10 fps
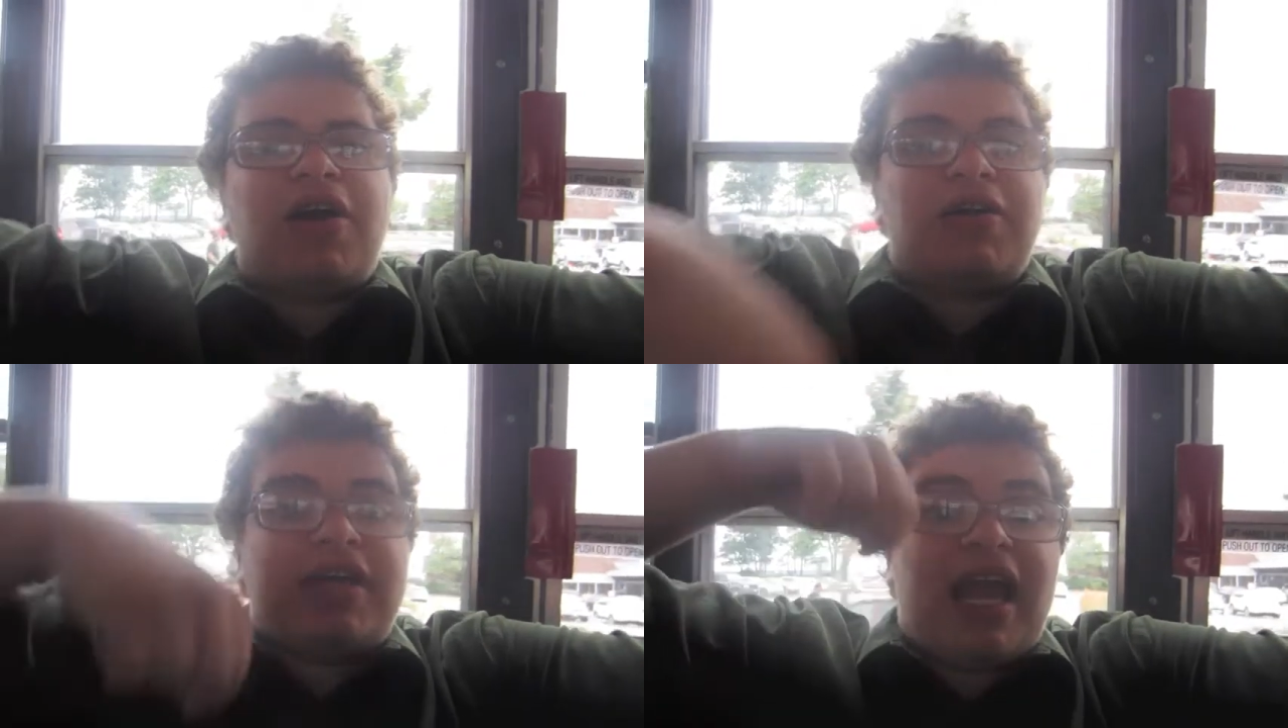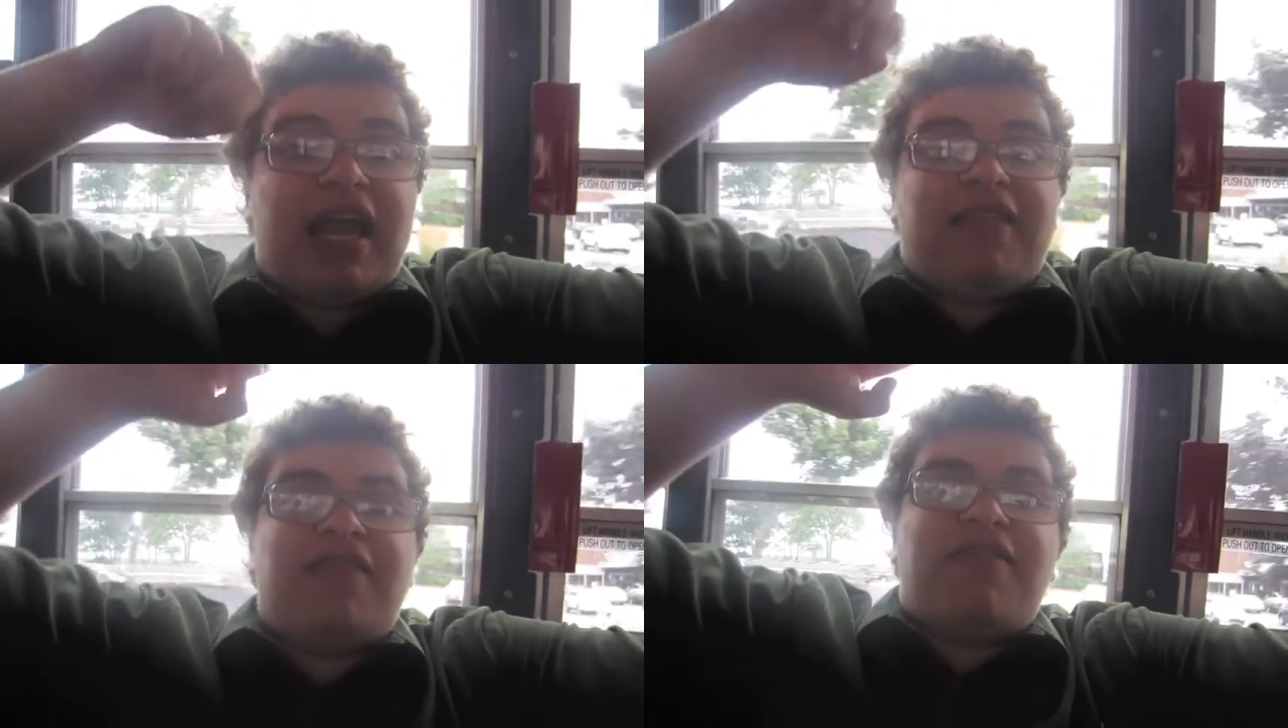
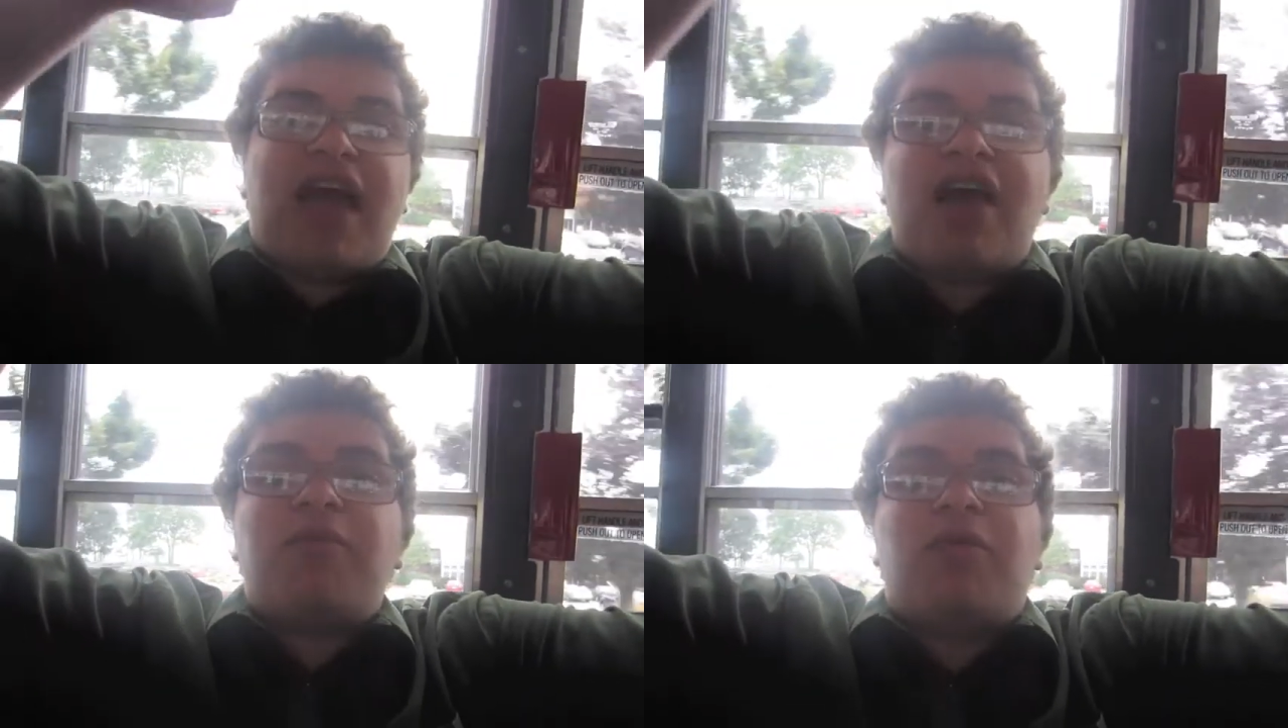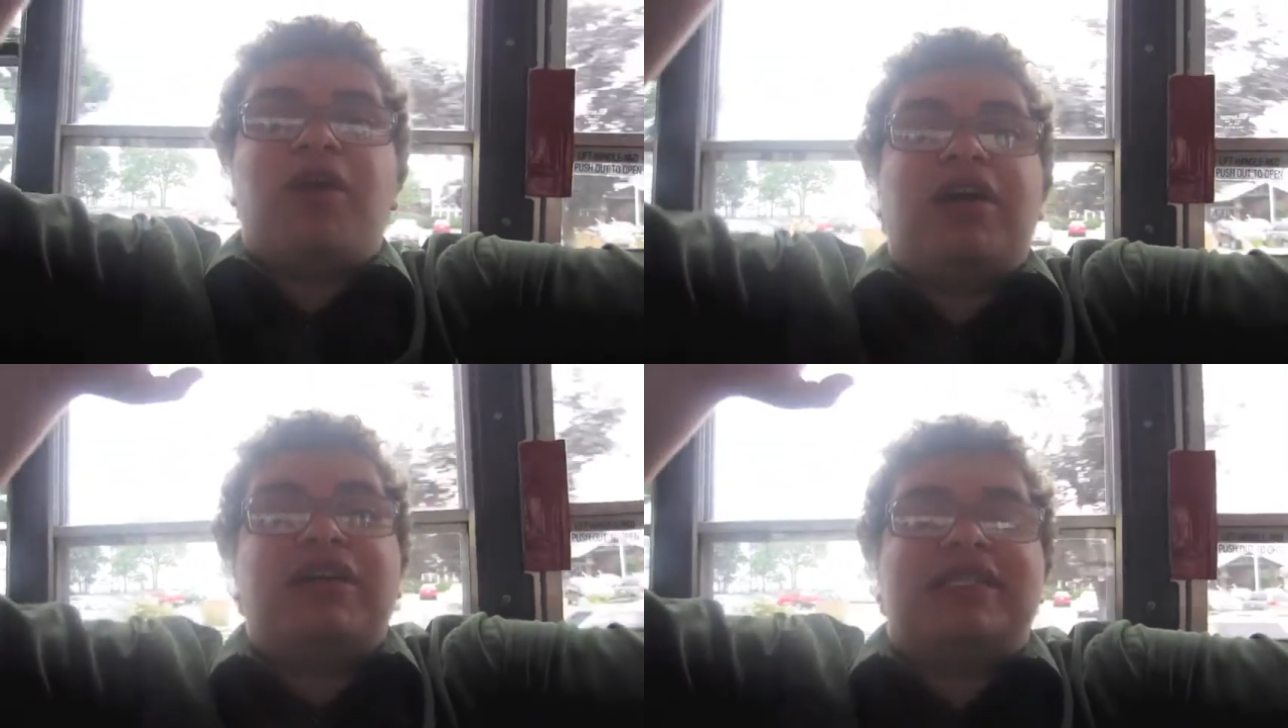Okay, that
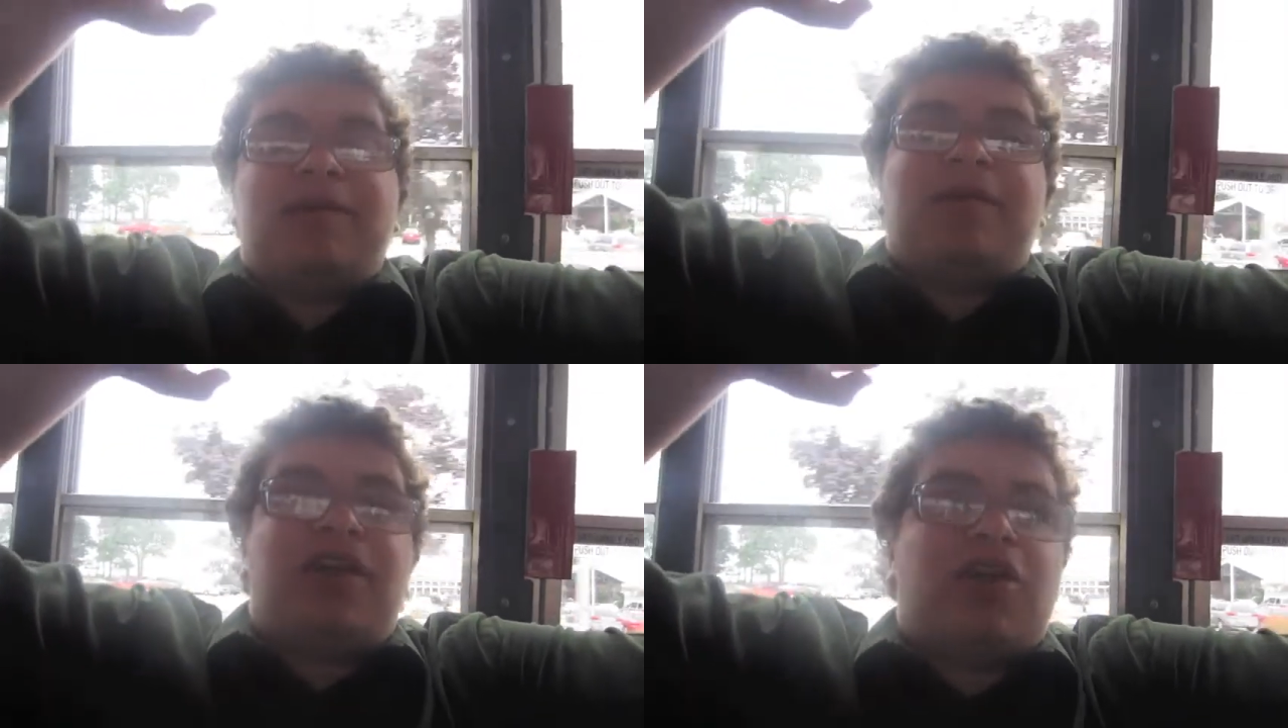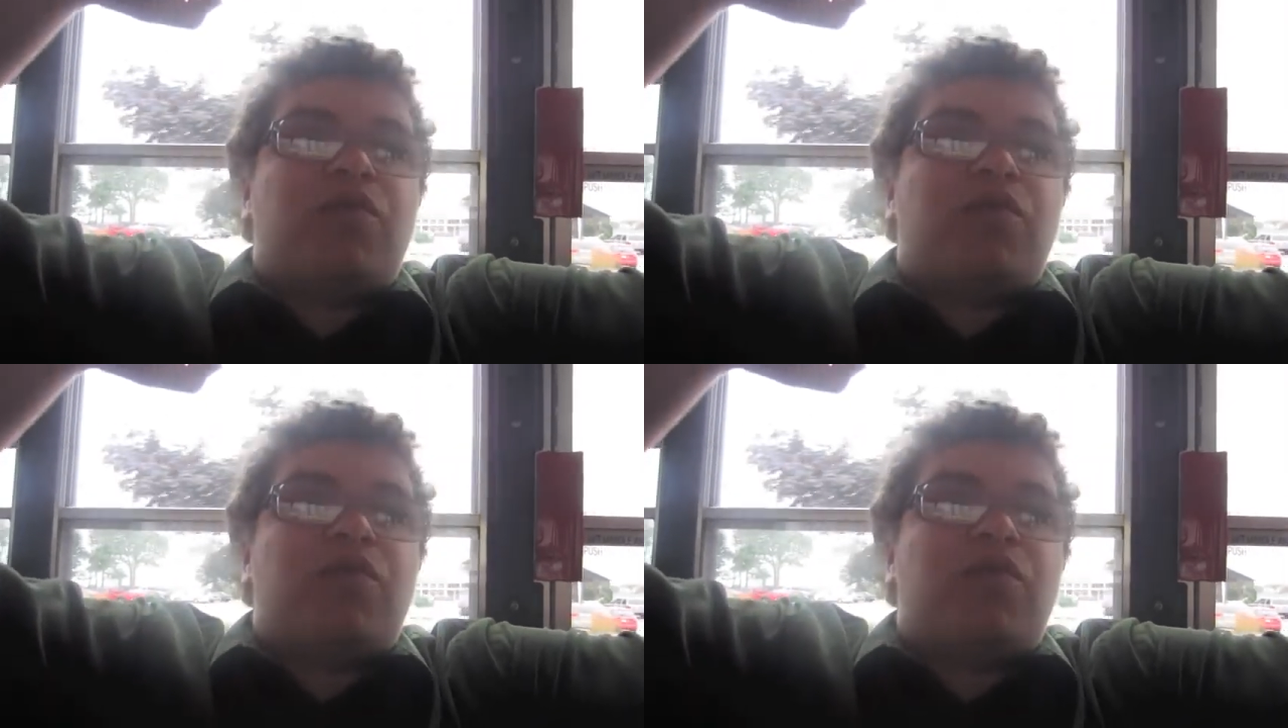was, I'm going to